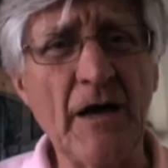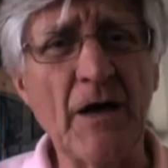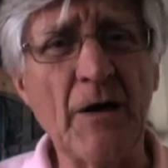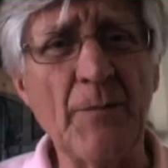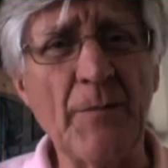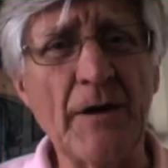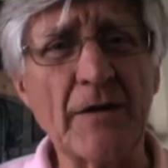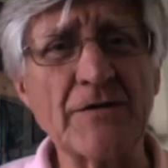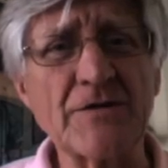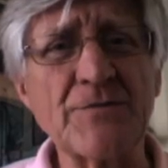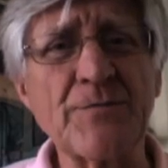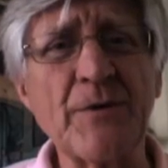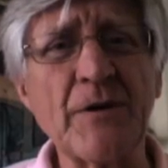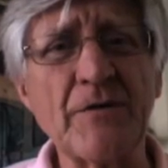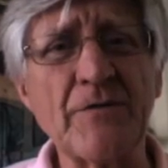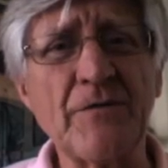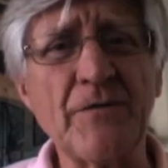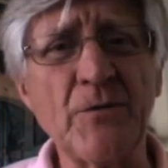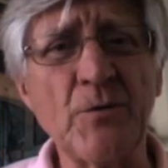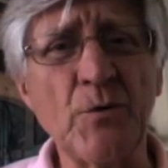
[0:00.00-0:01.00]
about
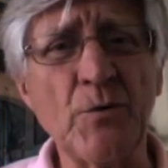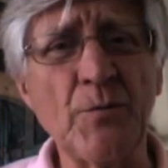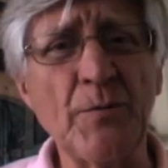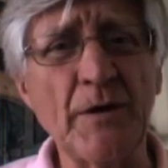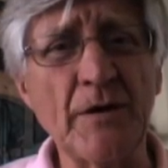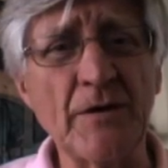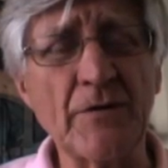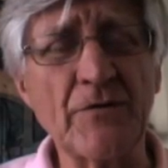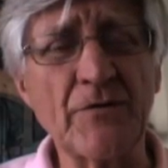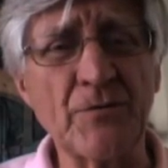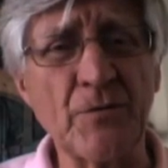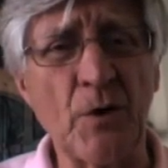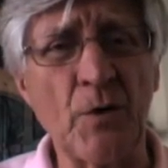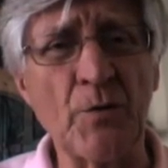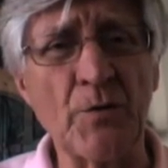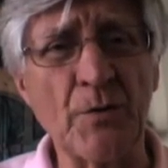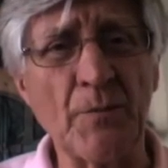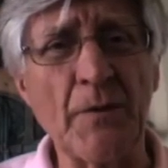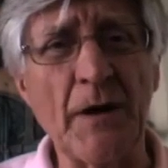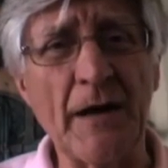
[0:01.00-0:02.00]
spent fuel being
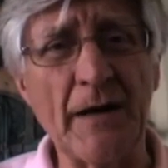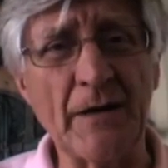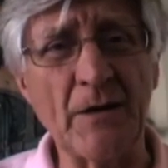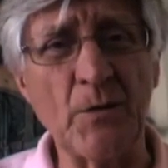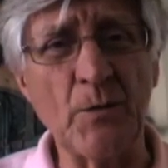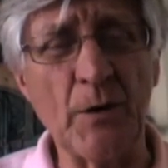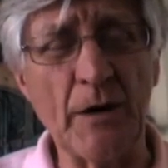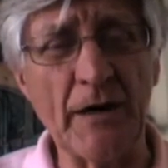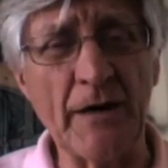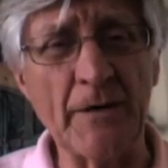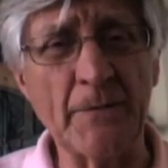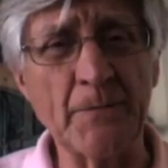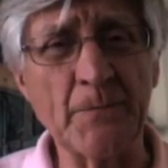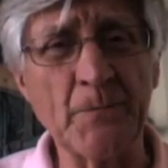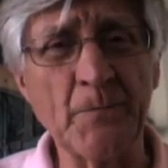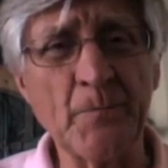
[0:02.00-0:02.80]
thrown a mile away?"